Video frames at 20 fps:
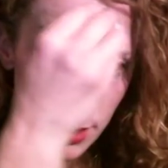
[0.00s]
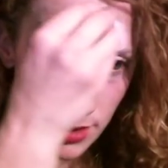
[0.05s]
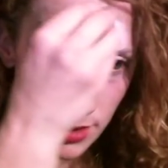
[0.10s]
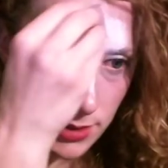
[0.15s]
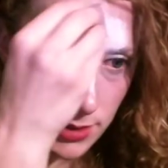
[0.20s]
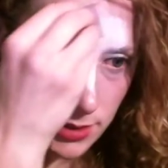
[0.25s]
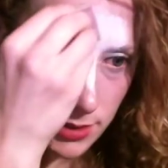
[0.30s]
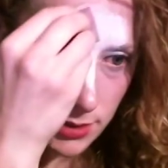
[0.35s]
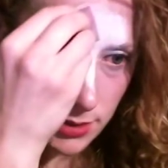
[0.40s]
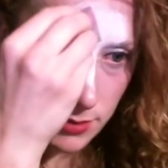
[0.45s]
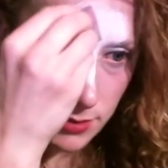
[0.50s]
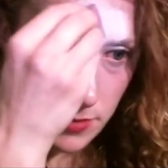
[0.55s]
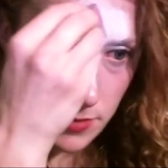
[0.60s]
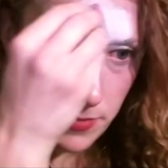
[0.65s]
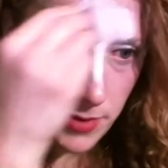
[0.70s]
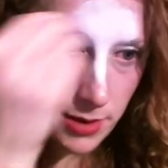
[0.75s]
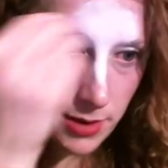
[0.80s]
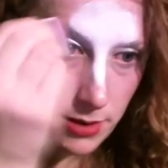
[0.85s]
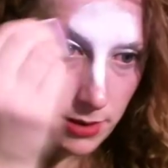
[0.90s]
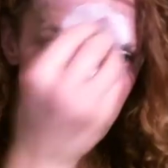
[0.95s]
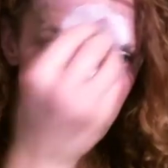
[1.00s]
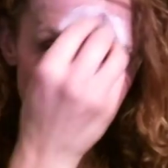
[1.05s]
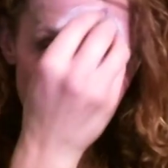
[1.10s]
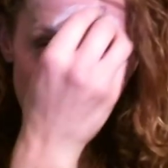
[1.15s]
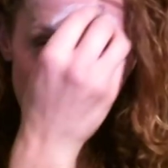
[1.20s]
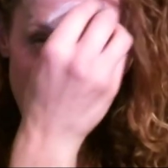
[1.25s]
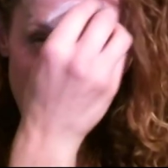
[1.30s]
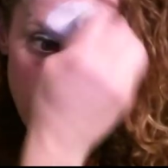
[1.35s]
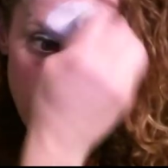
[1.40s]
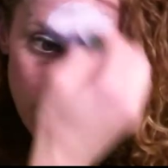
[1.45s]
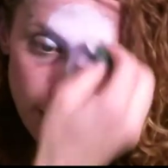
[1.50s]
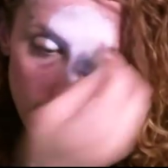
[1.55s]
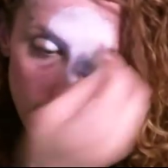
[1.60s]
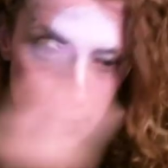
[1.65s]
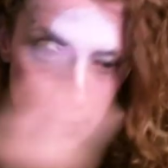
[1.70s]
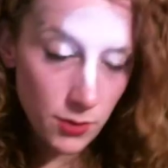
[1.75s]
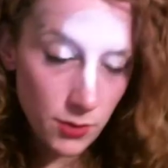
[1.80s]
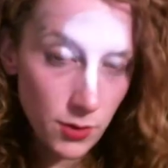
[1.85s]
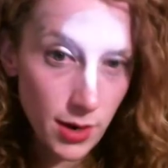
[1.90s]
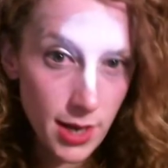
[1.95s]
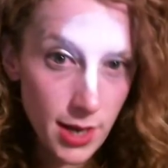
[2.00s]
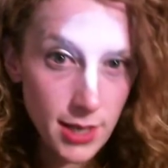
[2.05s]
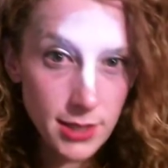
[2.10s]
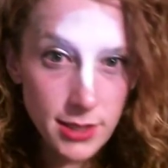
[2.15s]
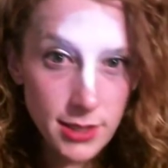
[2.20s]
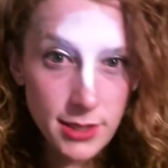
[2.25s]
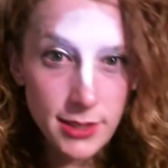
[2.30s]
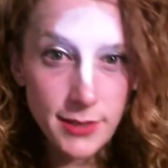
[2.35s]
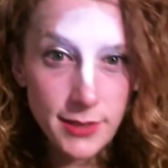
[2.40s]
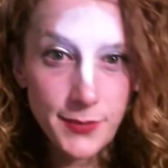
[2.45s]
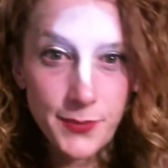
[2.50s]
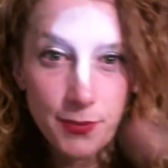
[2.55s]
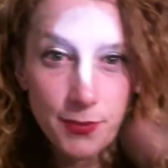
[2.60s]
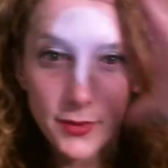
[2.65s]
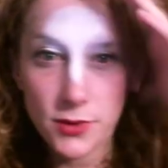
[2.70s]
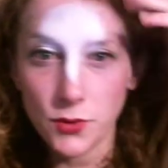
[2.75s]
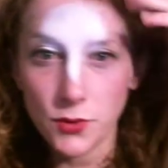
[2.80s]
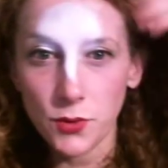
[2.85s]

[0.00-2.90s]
It gets a little bit bigger right here at the crest.